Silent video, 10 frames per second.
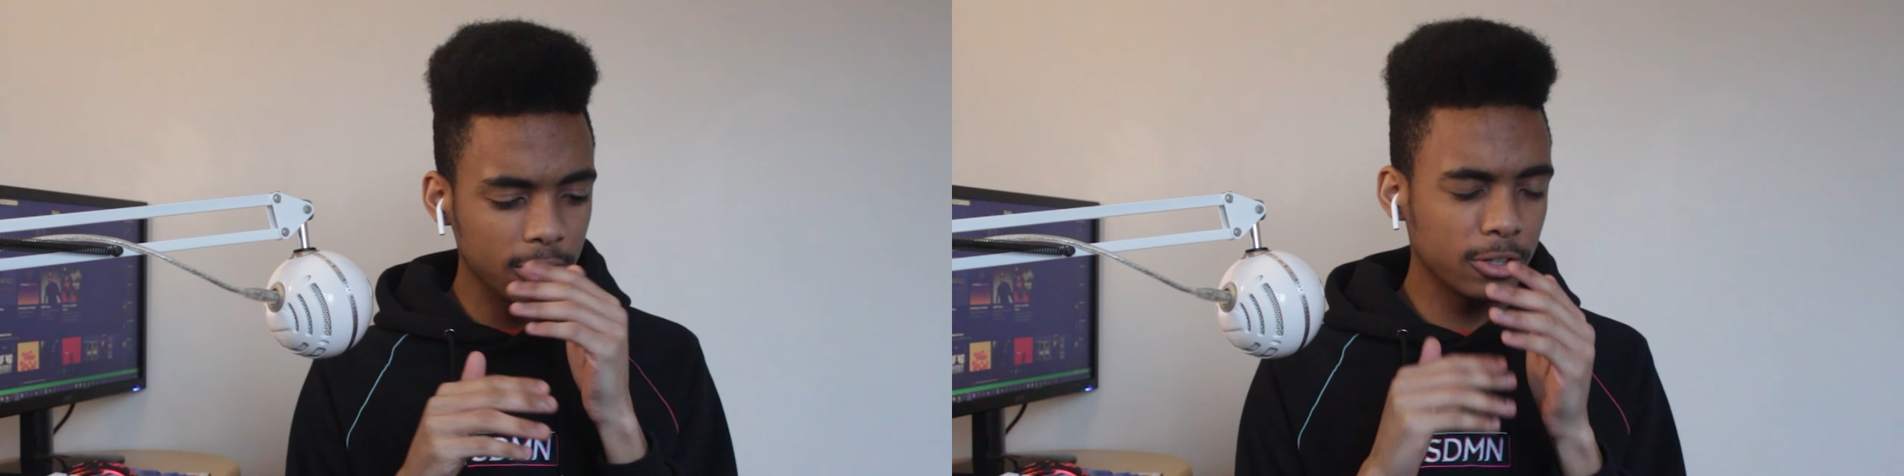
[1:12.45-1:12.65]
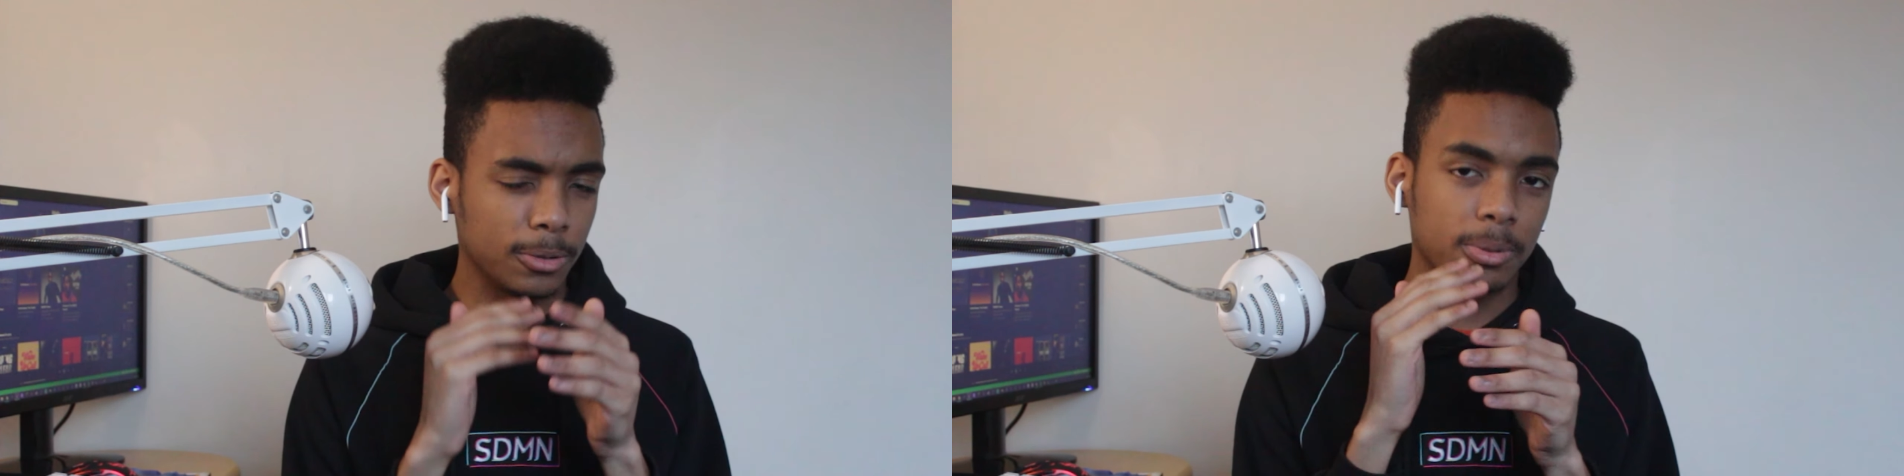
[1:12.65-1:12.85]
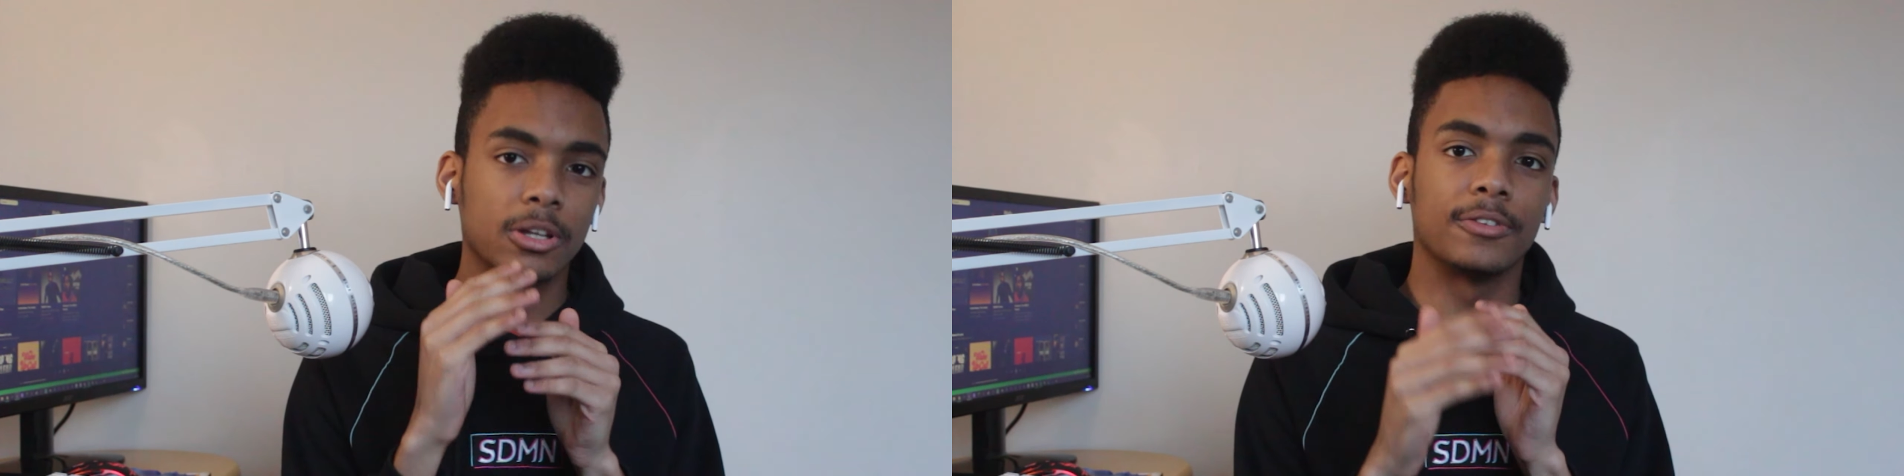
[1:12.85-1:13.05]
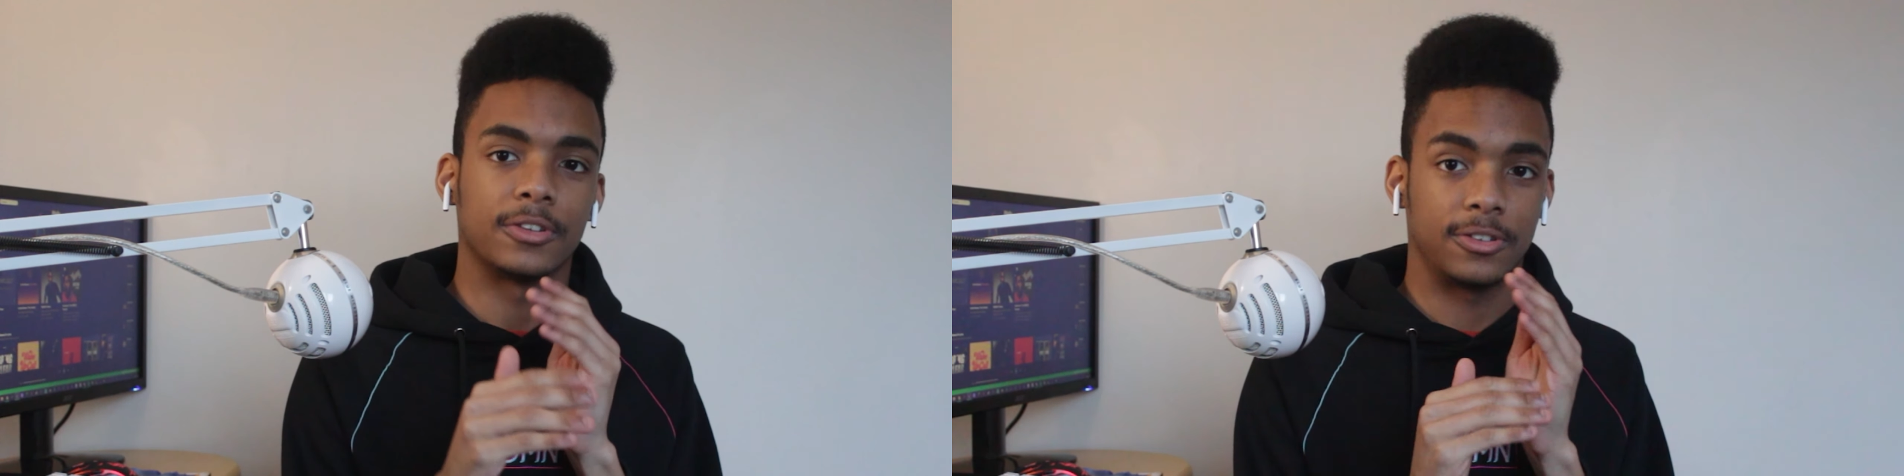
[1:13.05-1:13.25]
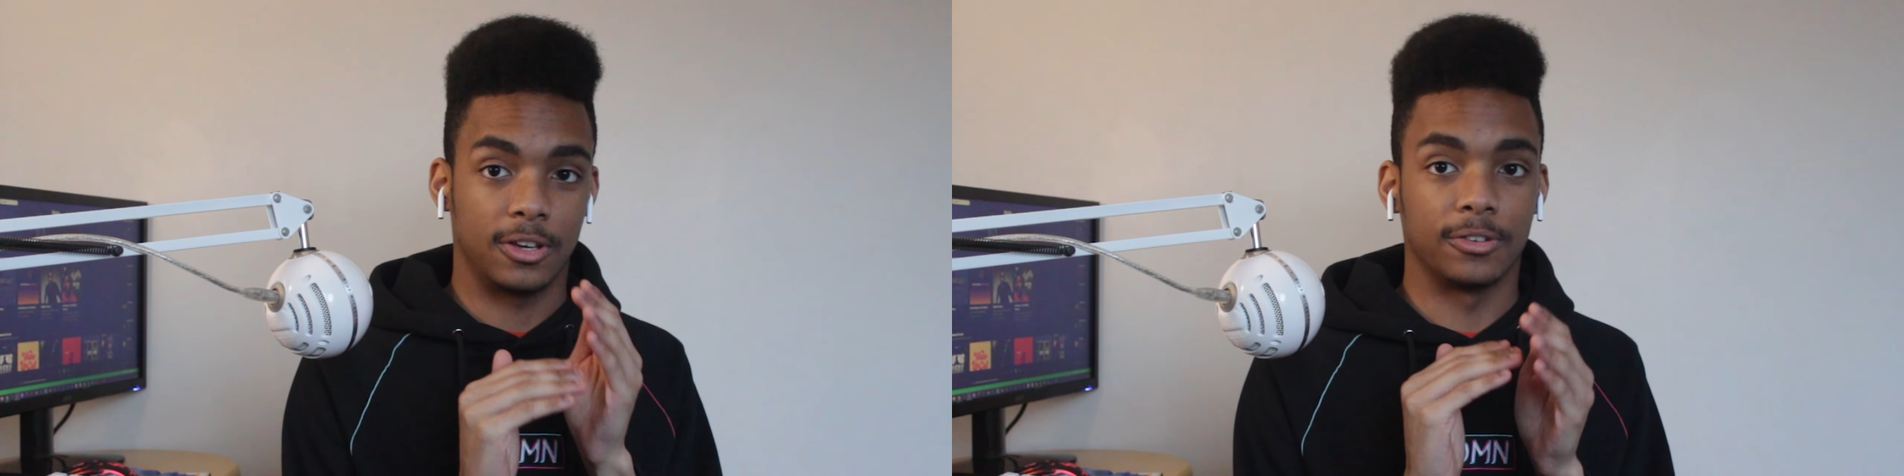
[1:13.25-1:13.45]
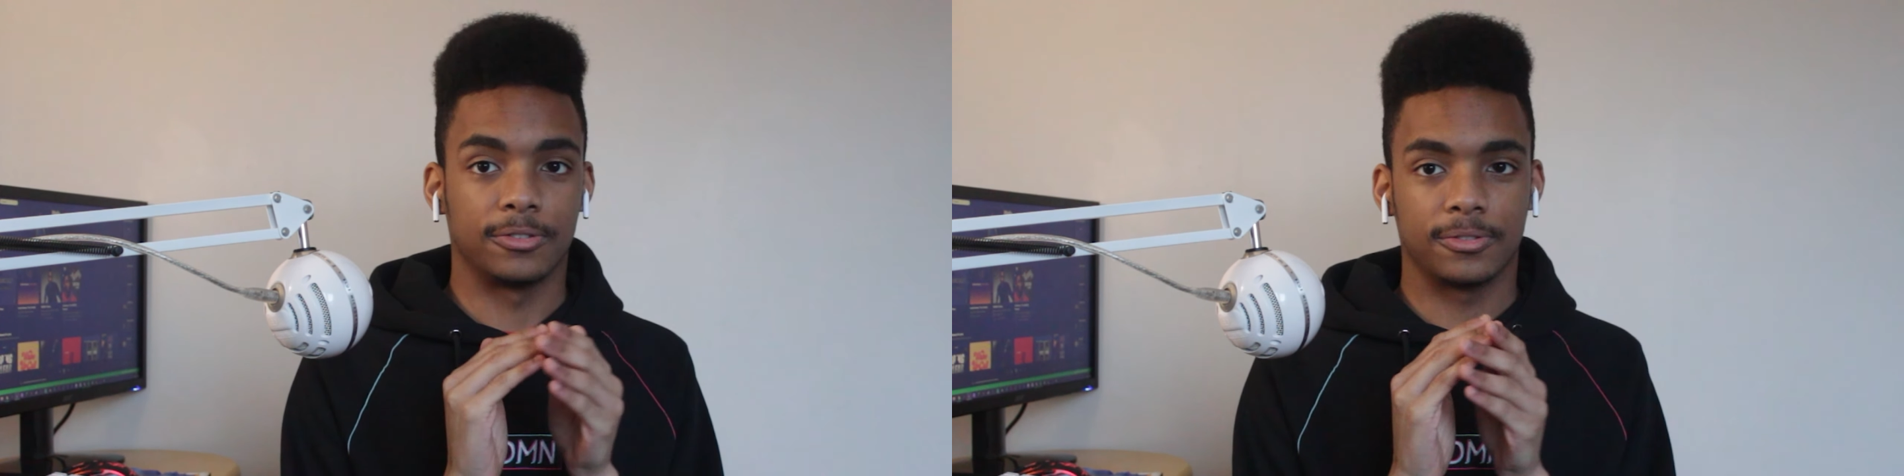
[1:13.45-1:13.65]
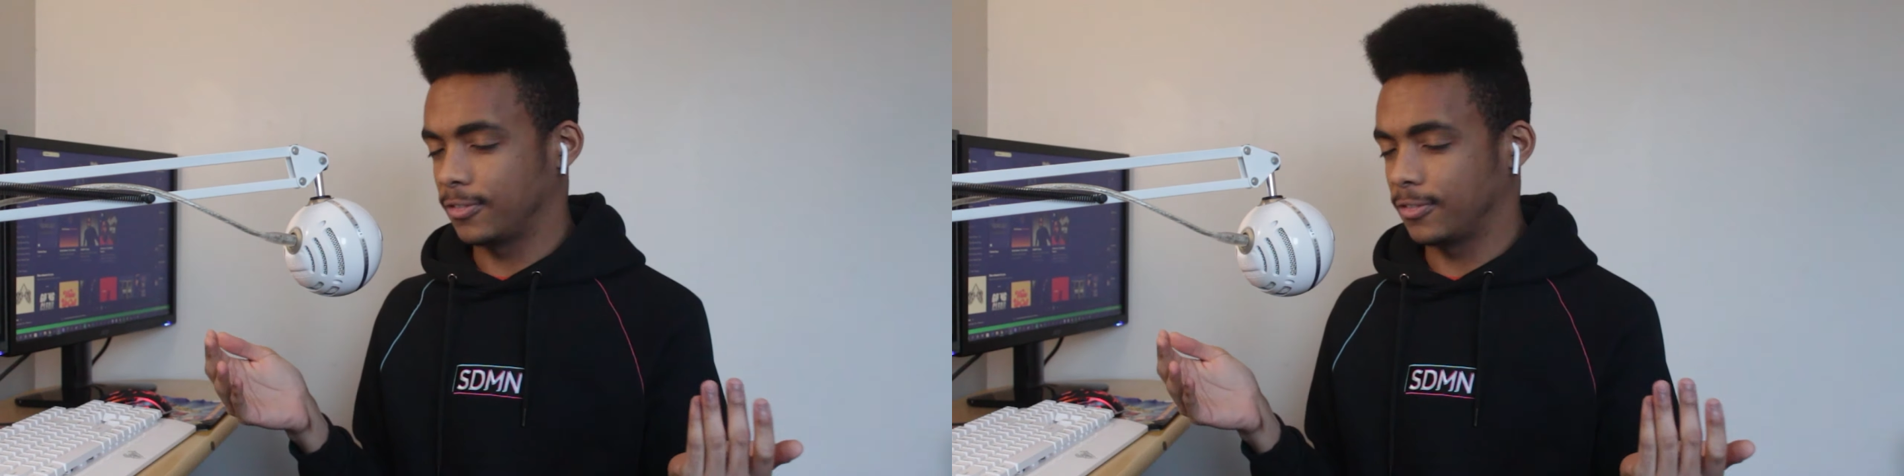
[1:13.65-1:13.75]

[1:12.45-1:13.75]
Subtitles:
other stuff.